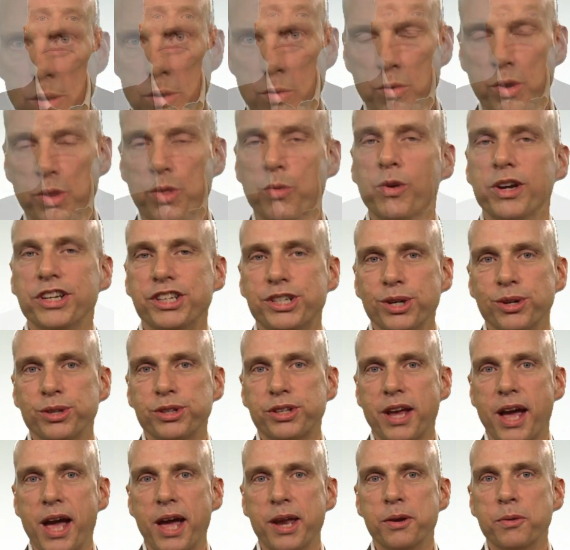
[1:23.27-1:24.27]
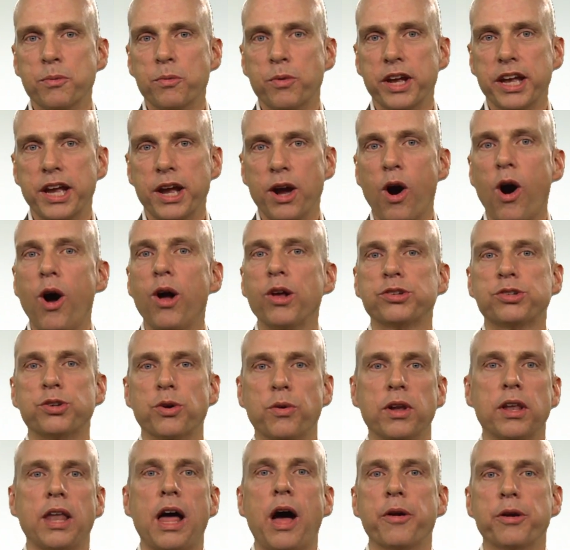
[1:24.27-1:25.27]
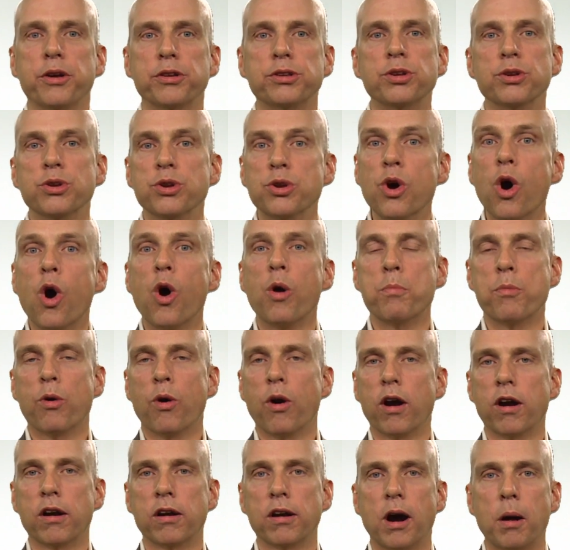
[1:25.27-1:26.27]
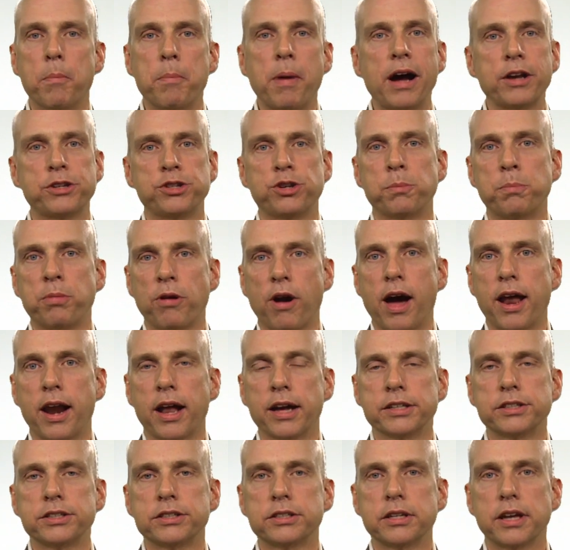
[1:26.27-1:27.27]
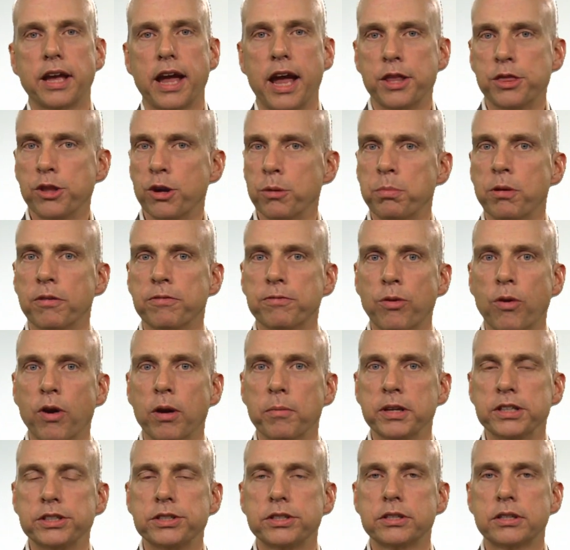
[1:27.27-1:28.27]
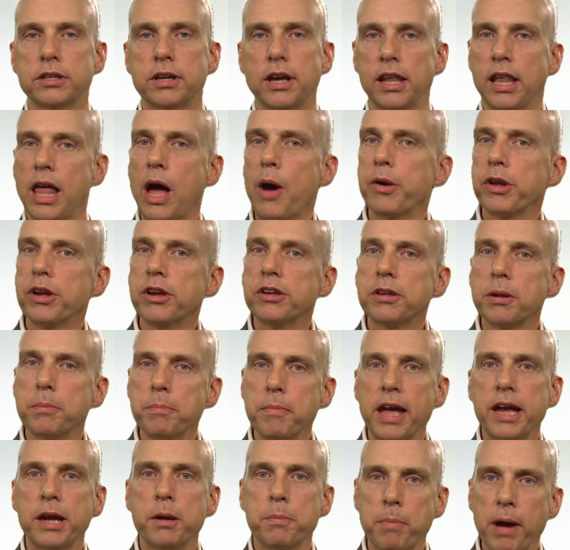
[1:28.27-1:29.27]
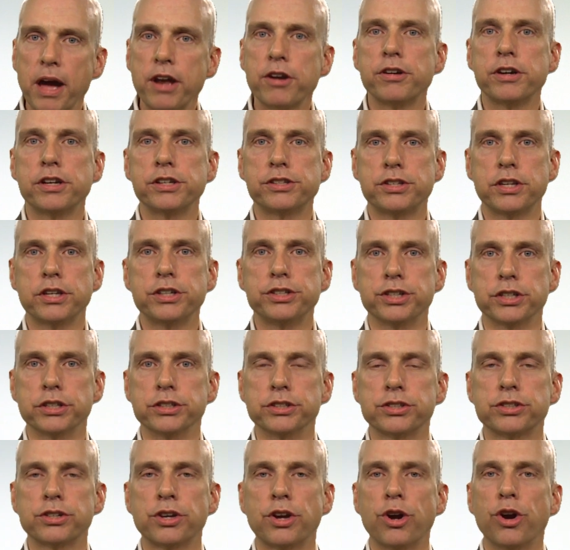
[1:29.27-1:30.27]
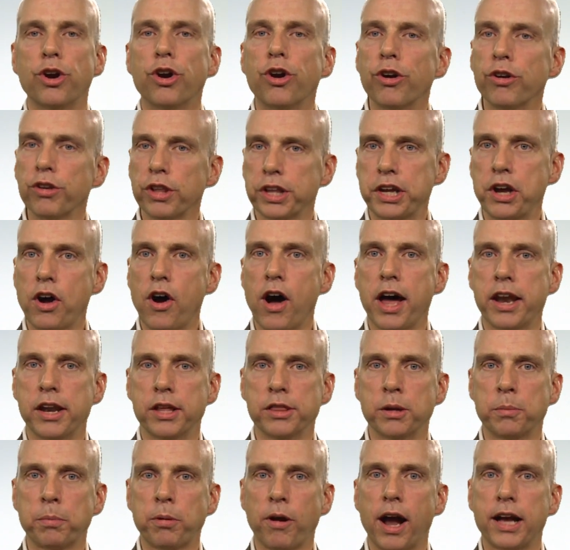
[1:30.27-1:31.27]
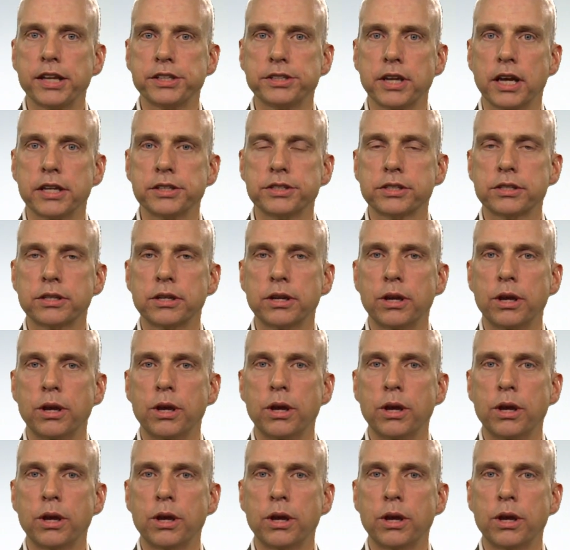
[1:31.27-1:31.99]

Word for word: With Windchill 10, we also allow you to know more about your products and their performance, allowing you to make better decisions early on in the process.